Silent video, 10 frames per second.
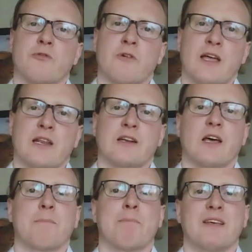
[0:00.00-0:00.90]
created
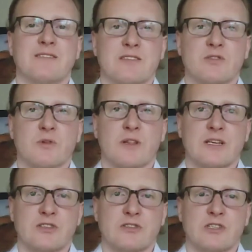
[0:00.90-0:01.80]
a business
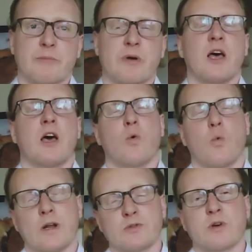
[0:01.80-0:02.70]
relationship
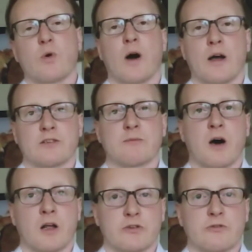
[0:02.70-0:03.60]
which requires
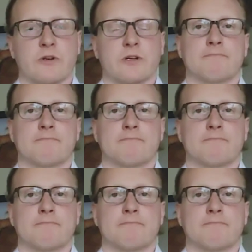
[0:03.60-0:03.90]
monitoring.